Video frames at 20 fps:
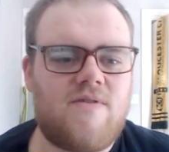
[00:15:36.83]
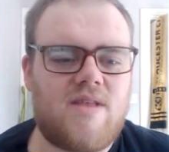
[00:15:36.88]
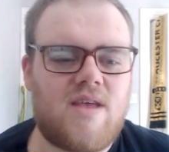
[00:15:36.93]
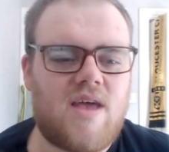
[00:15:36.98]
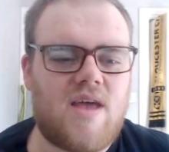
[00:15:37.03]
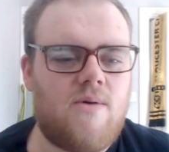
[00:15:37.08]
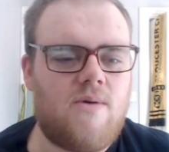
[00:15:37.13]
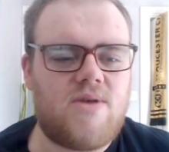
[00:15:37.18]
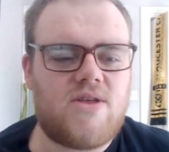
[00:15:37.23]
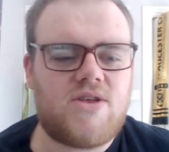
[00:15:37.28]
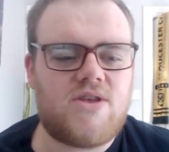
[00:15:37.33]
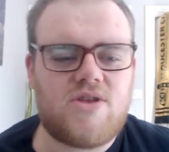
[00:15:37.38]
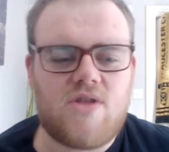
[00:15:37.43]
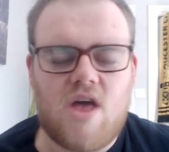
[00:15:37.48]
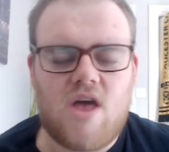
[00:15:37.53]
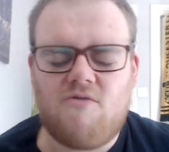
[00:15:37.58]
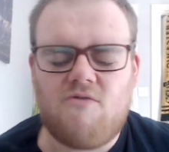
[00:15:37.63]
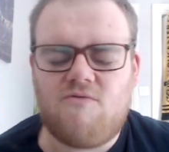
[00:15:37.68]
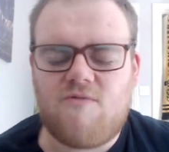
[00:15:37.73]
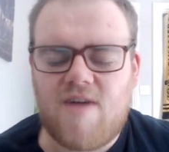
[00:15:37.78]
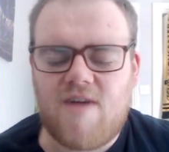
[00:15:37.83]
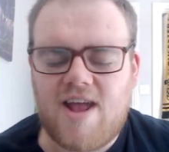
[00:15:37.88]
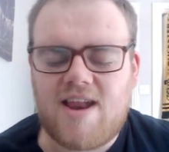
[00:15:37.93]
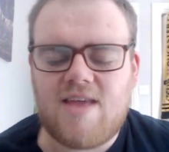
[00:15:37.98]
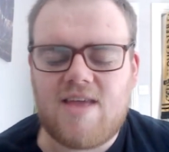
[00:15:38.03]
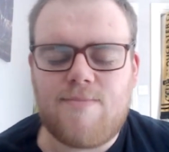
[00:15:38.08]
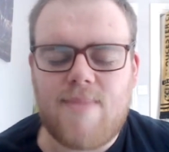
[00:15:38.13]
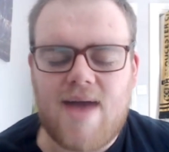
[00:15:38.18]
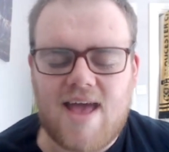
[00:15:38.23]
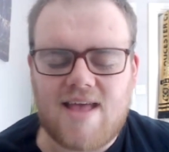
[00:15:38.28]
It was a
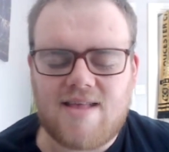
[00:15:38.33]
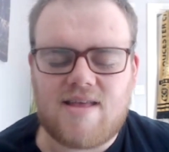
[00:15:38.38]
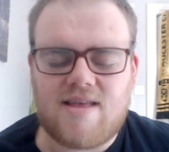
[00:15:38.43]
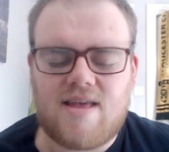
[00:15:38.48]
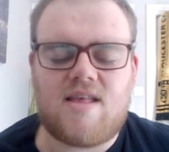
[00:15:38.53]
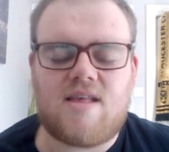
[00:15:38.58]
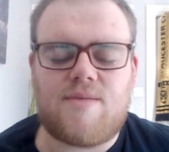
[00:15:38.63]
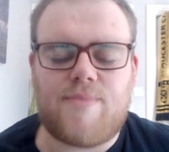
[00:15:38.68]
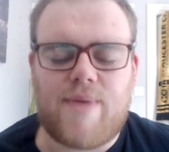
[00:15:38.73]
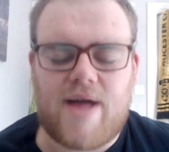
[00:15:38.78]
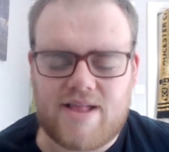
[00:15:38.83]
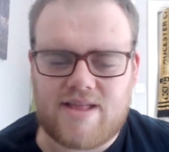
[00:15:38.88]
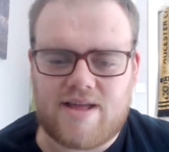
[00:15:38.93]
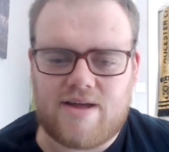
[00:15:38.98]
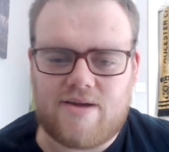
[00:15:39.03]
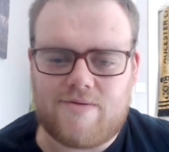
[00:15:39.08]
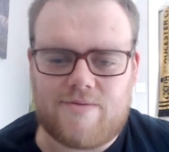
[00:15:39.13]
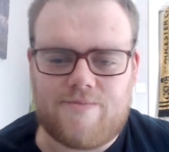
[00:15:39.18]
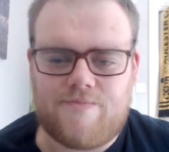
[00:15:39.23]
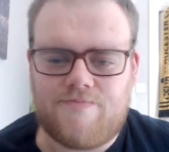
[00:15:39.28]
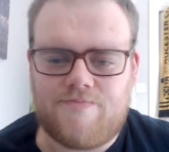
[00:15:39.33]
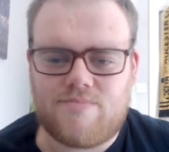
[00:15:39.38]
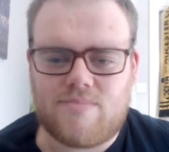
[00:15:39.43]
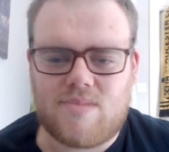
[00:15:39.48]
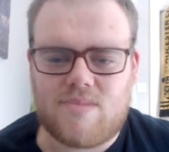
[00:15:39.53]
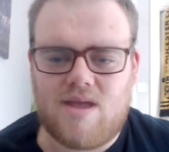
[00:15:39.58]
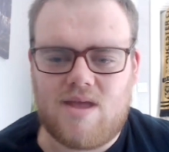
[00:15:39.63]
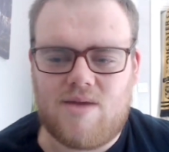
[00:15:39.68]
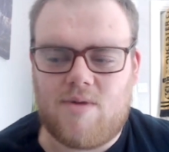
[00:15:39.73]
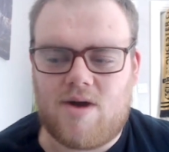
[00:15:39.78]
really messy SmackDown,
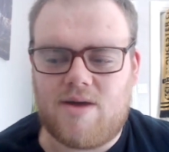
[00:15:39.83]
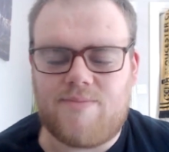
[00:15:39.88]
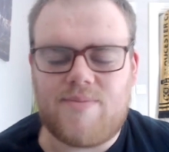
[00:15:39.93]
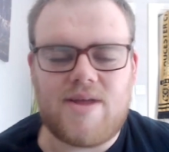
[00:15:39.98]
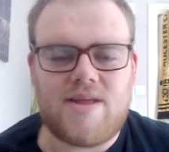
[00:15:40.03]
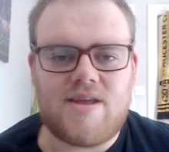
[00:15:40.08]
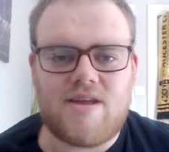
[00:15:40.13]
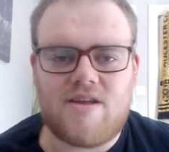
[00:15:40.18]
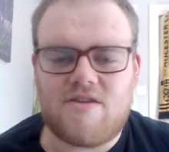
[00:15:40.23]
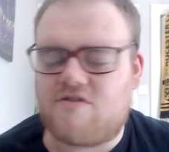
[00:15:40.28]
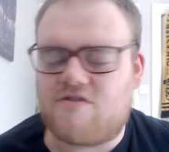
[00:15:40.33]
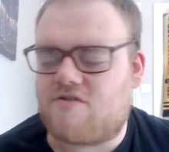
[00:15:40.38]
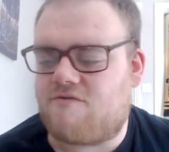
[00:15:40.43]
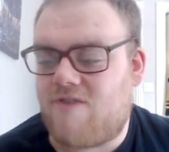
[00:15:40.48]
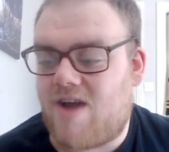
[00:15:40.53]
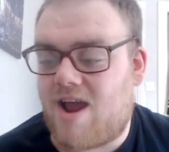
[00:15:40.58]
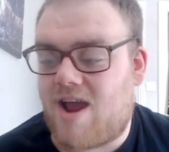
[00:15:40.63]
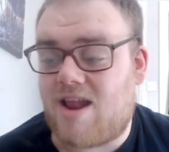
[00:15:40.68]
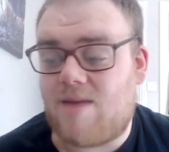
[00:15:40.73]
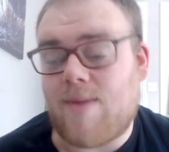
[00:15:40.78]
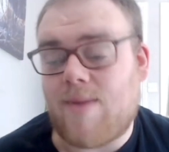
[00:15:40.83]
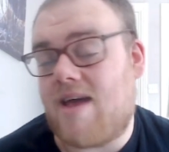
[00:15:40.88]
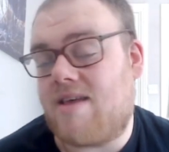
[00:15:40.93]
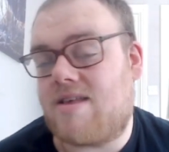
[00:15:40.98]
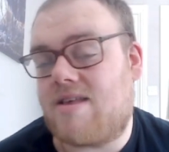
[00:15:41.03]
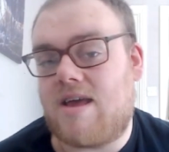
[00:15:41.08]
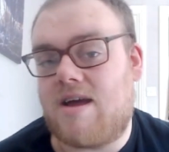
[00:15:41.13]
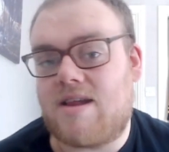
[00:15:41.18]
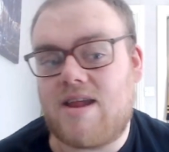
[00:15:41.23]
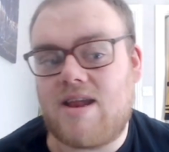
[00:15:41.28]
in my opinion. Just really
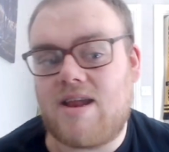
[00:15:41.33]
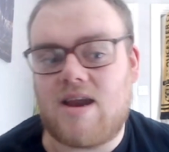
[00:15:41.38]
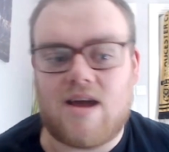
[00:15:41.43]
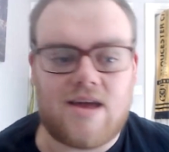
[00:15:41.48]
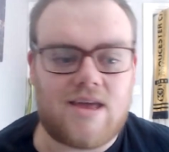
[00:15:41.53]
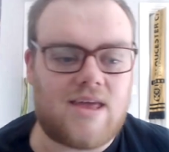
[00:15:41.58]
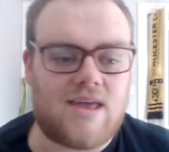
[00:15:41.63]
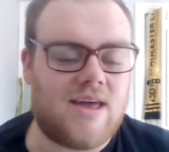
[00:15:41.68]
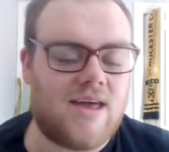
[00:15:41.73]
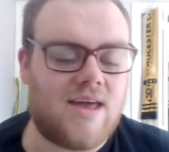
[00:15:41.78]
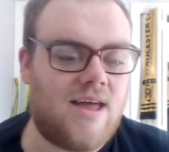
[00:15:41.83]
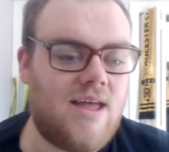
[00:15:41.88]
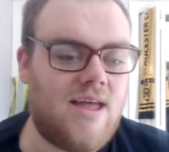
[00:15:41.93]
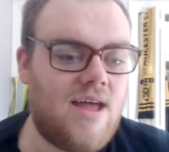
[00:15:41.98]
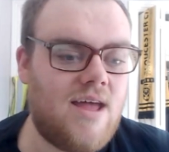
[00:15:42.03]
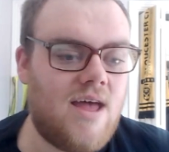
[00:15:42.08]
messy. I didn't like it.